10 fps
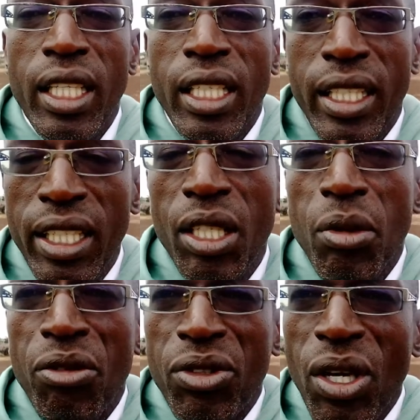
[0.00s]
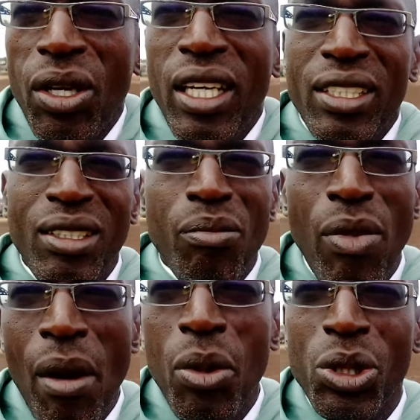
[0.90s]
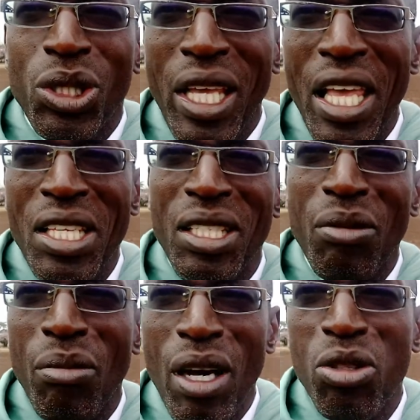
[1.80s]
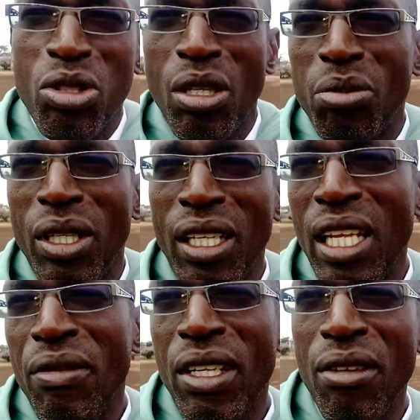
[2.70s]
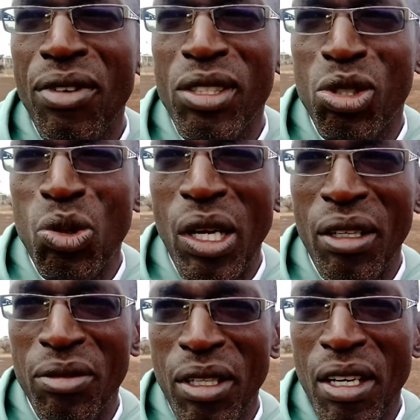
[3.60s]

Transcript: the kingdom of God, as the Bible says in Matthew chapter 11 and verse 12.